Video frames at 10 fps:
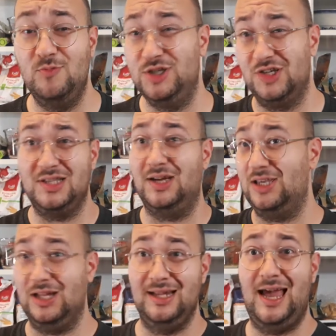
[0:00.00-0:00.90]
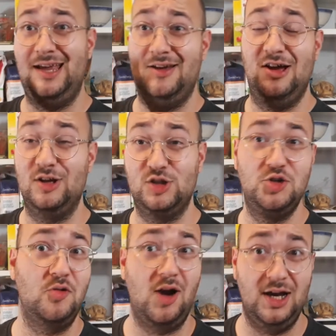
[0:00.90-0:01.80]
we're just like letting her
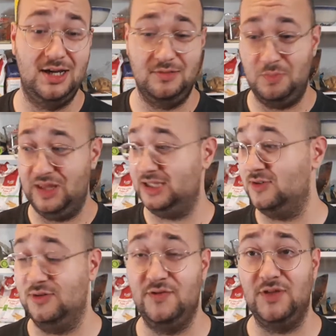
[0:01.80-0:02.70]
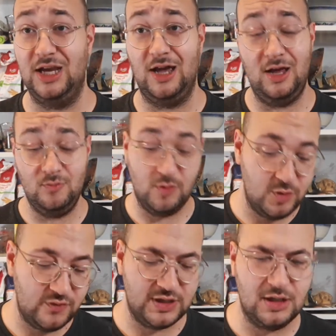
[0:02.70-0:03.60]
try this sort of thing and
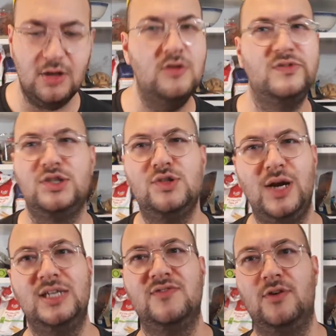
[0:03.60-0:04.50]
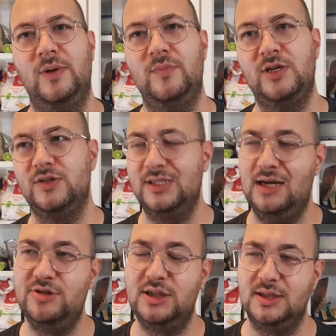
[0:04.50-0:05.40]
removing a lot of stress from it, because
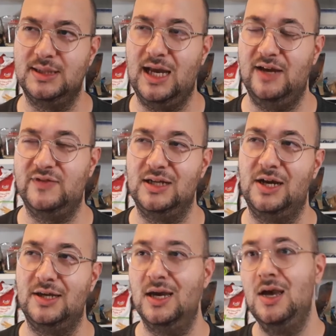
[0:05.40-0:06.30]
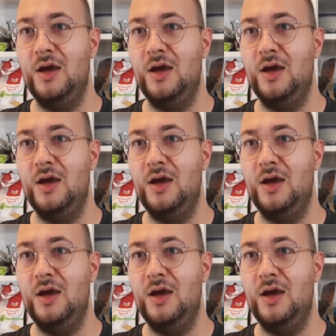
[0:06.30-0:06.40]
now she doesn't have to like